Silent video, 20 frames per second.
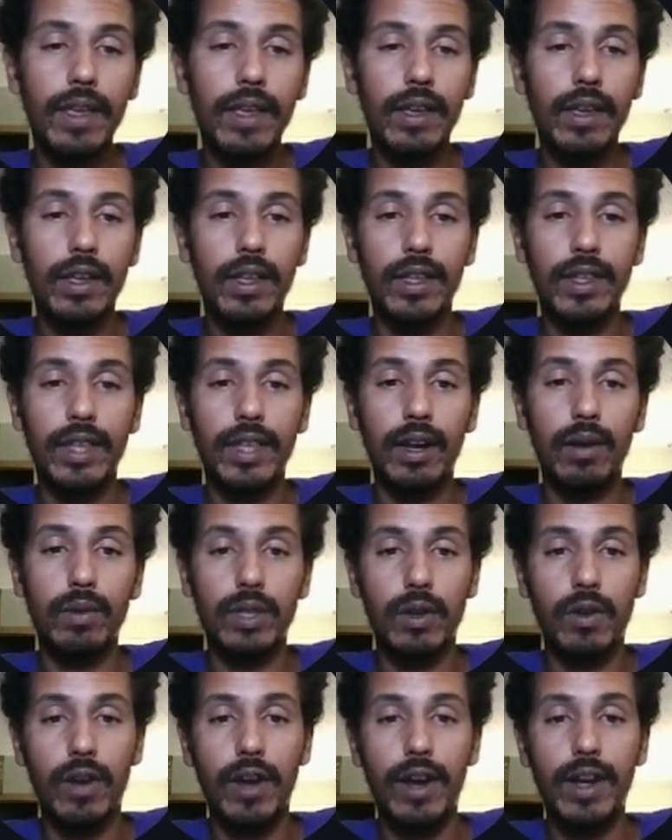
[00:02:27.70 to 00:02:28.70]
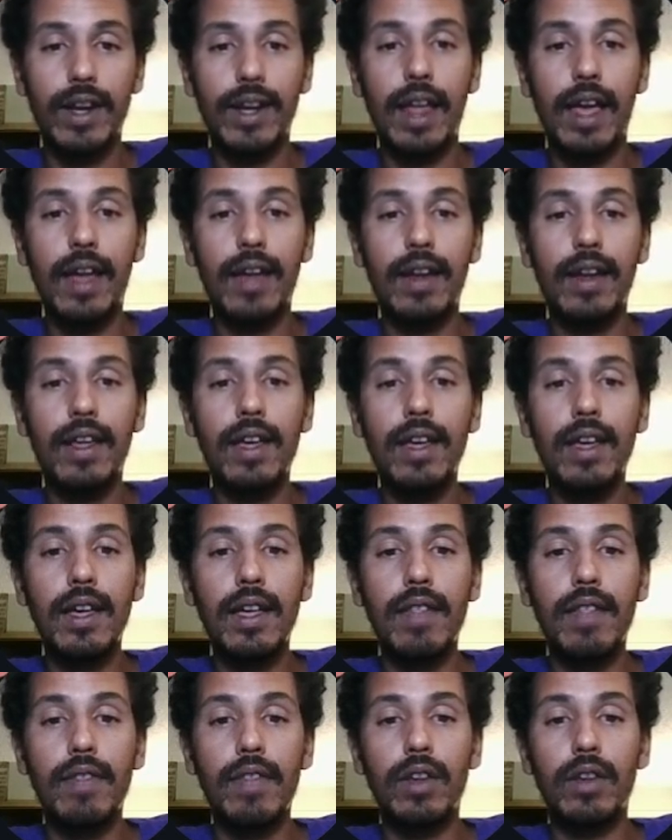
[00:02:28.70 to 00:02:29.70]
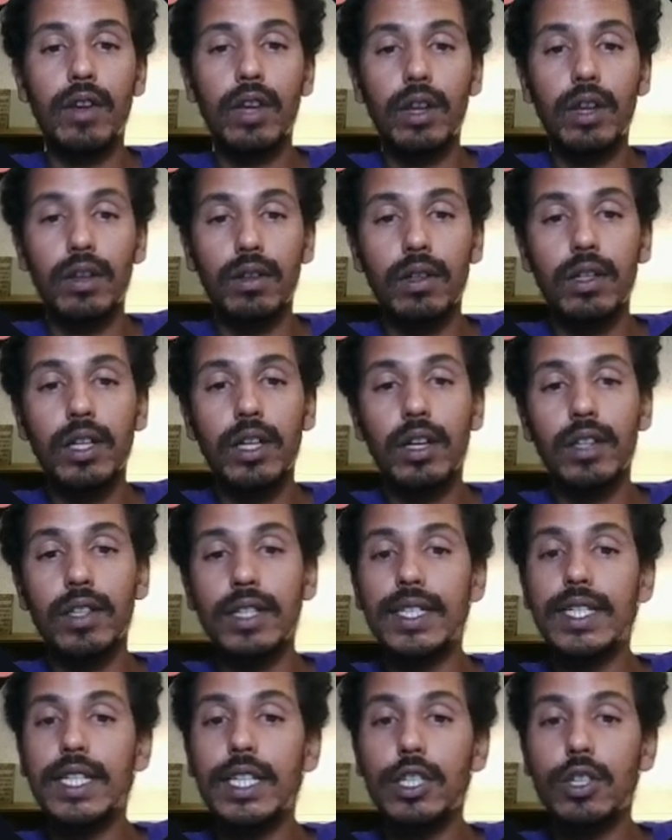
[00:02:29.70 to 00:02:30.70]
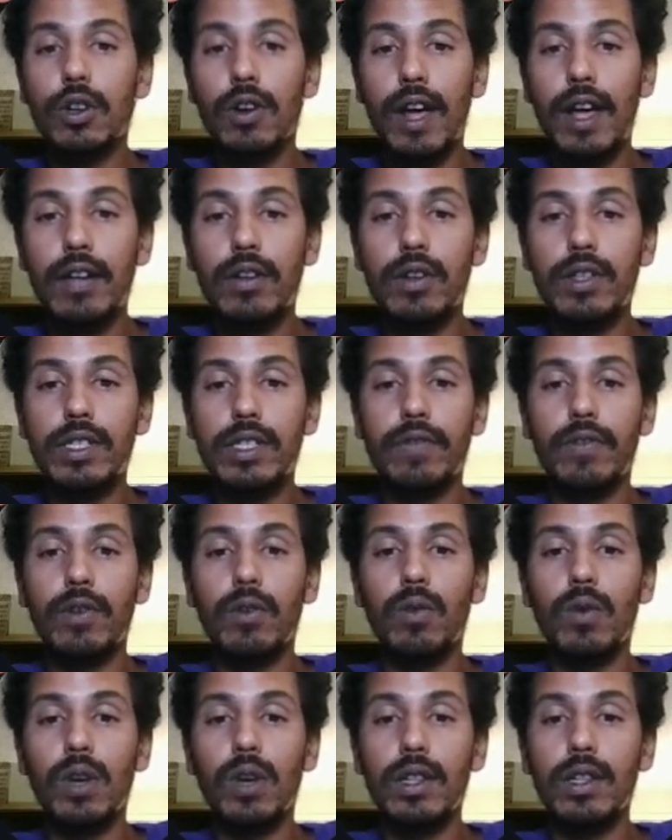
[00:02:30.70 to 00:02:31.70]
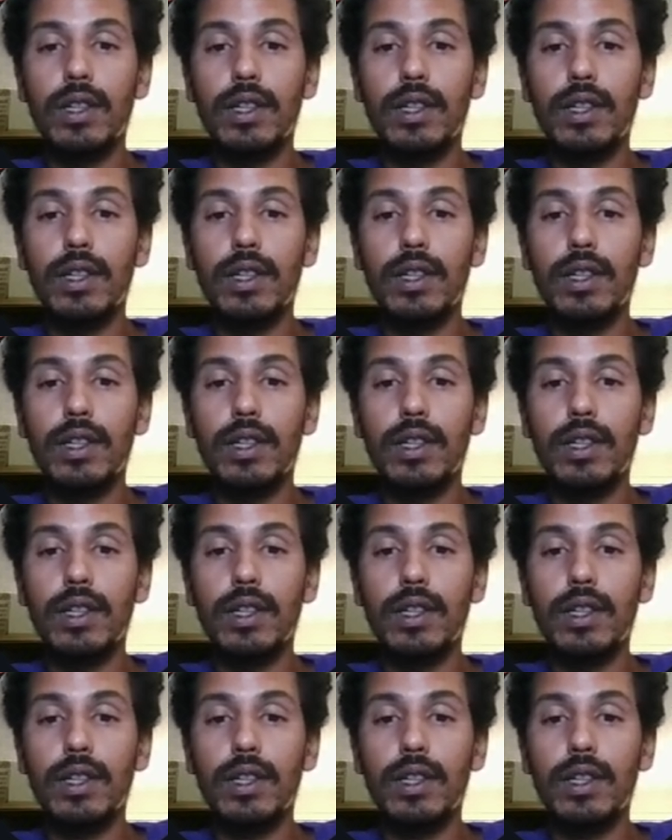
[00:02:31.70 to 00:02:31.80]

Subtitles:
that it was created at. Then you can click on the teacher address if you want.